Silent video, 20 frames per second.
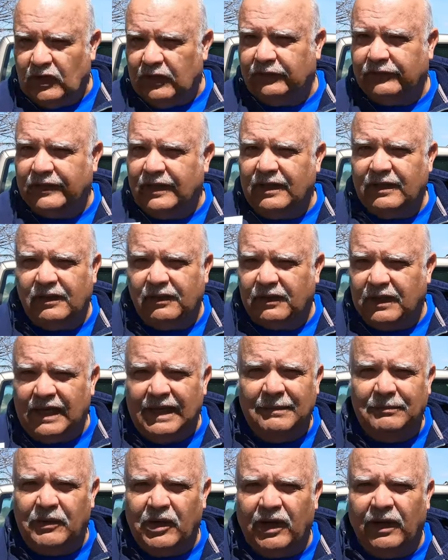You see the
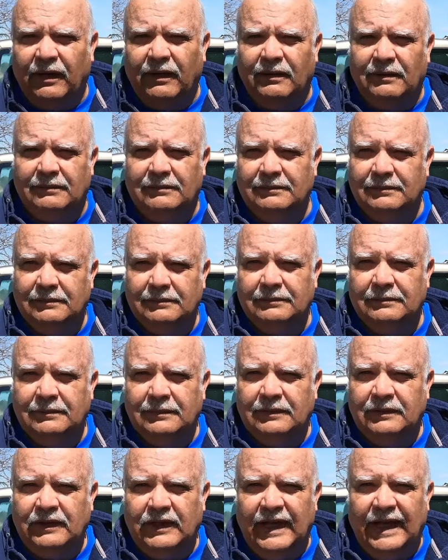theme there?
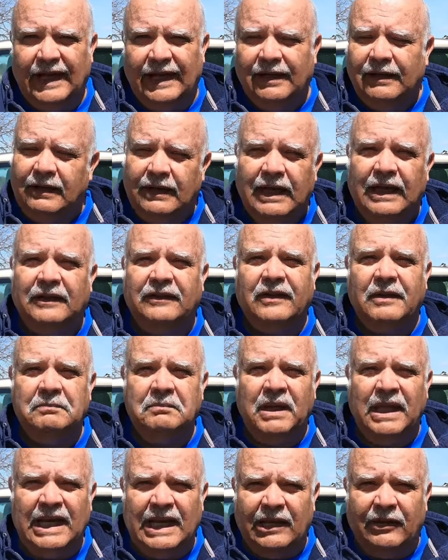Yeah, it's a
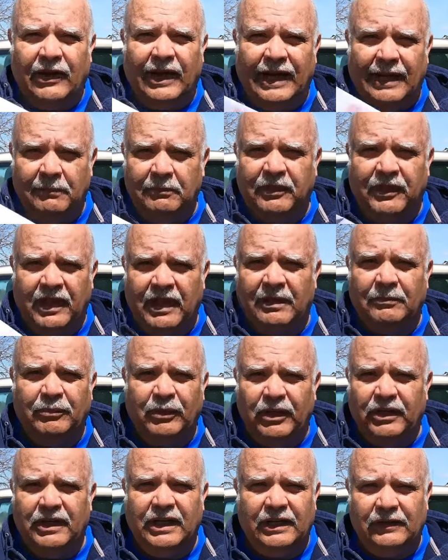money grab thing,
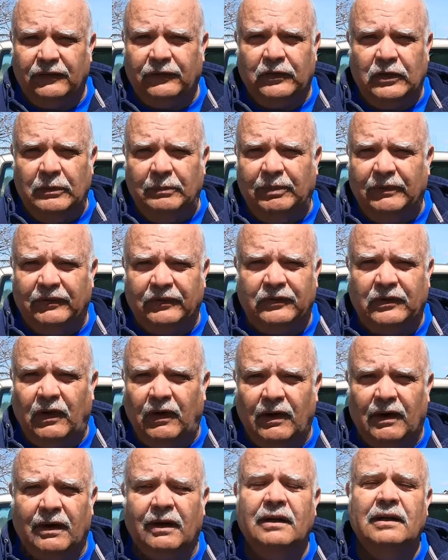putting that stupid
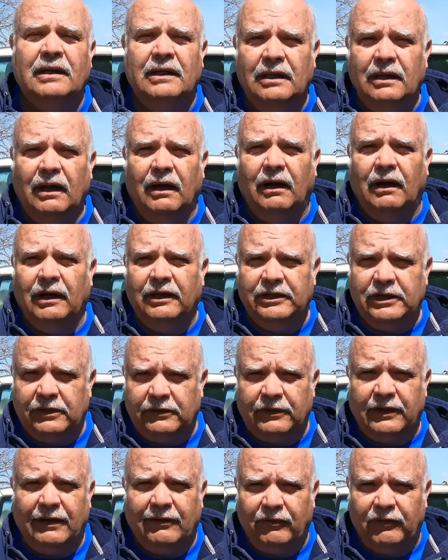star on
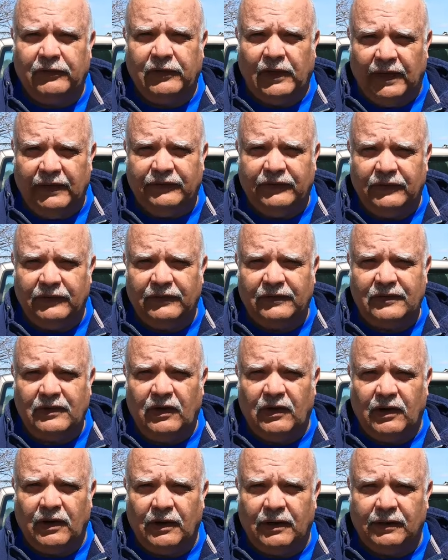your driver's license
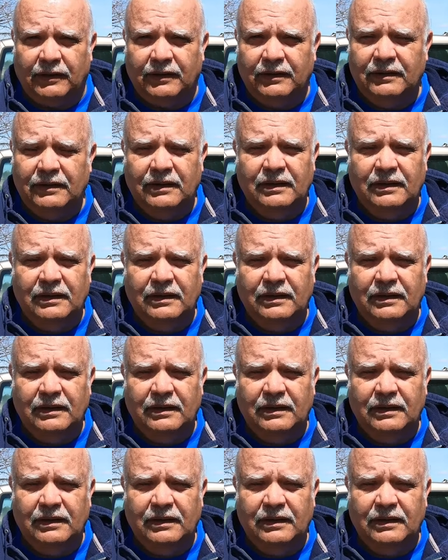card.